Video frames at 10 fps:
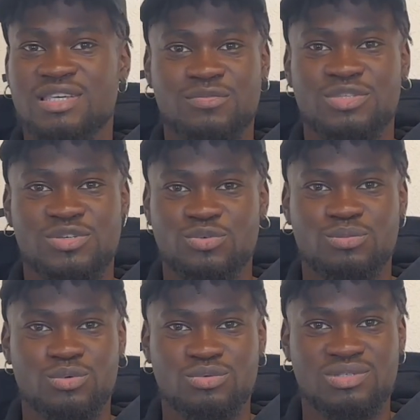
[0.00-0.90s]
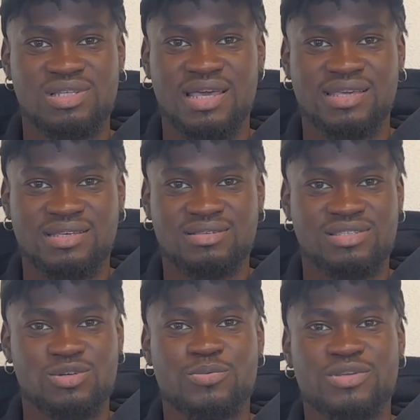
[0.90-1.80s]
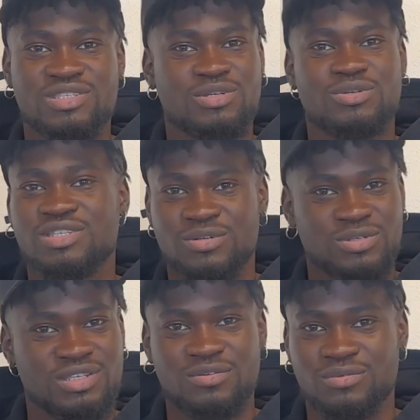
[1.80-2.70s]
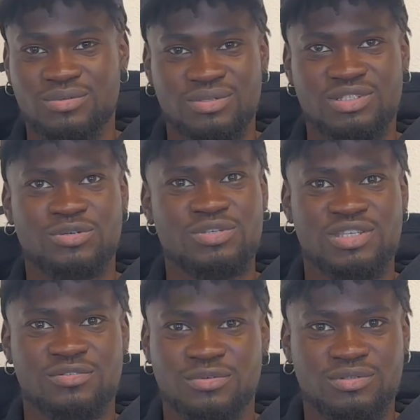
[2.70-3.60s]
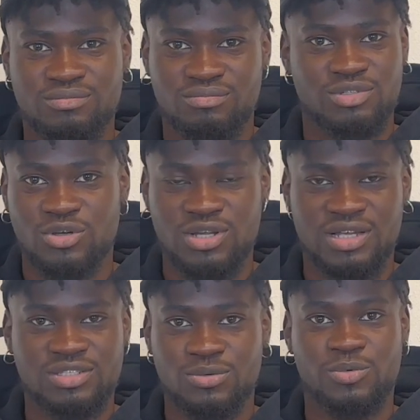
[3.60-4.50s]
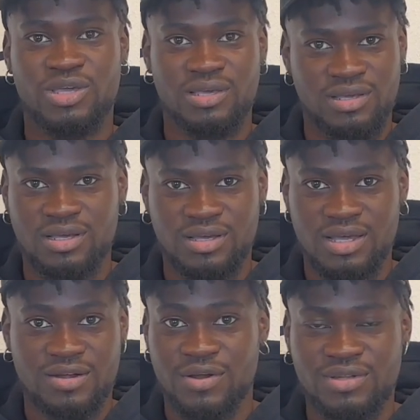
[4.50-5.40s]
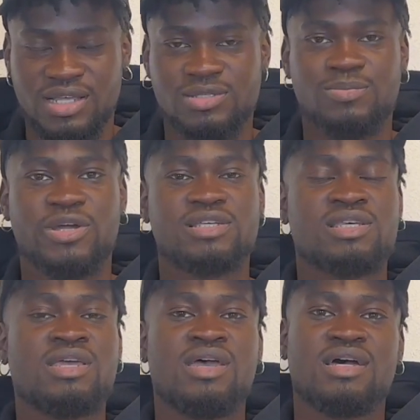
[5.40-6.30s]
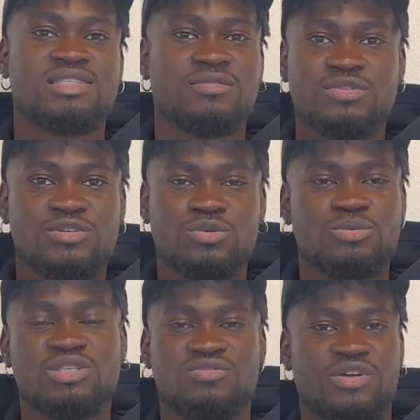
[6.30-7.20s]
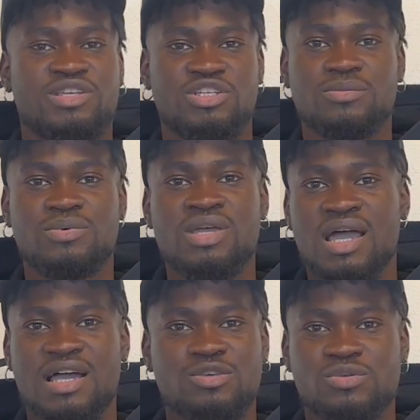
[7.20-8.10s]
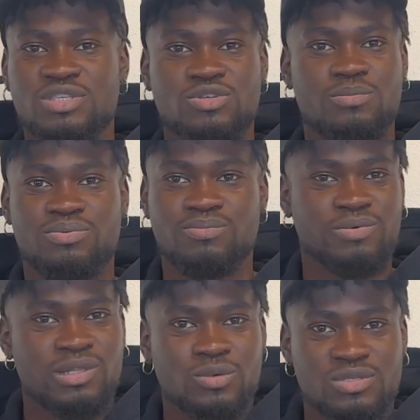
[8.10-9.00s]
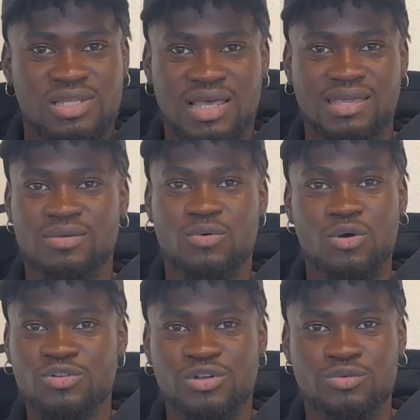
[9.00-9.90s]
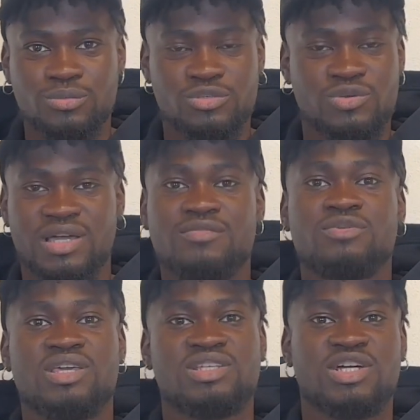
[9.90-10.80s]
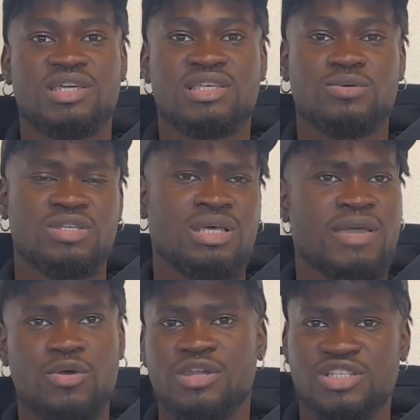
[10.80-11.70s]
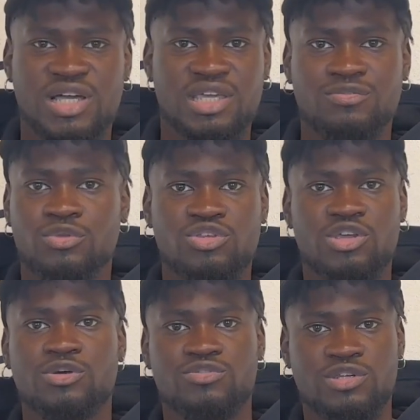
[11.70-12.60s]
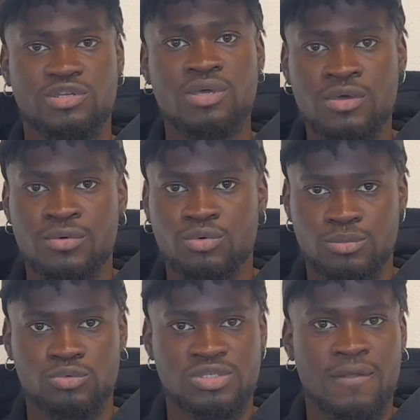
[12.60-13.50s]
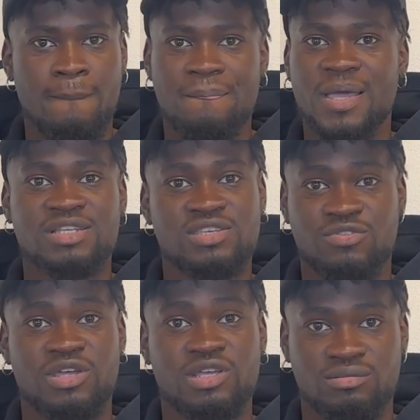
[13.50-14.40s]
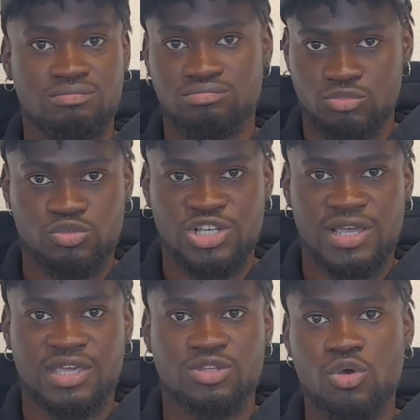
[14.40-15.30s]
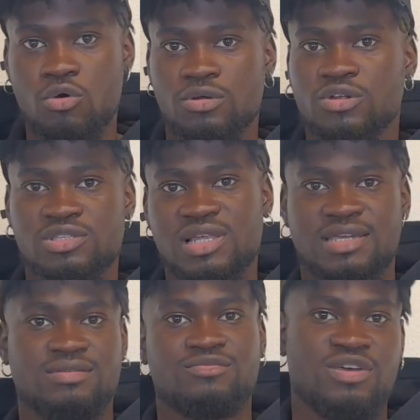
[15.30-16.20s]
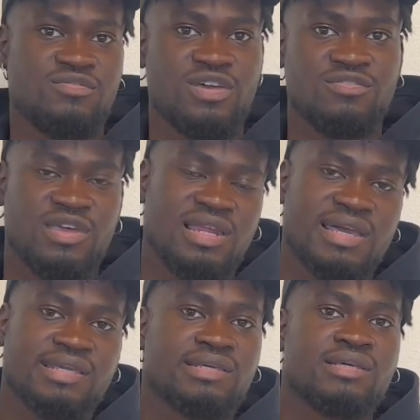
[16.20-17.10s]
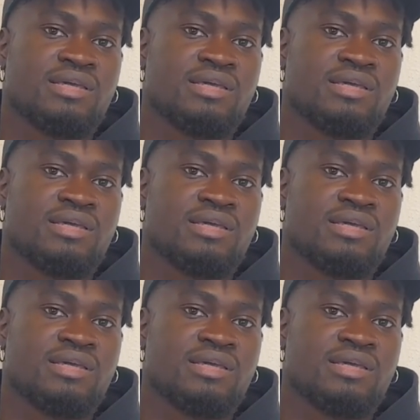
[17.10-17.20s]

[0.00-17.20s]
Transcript: 70 rubles, like 0.007 dollars, somewhere around that price. 70 rubles is very cheap. And you see some clothes like 100 rubles. You can even get a jacket. There was a time I got a jacket for 300 rubles. And it's a very good jacket, though not like very, very, very like,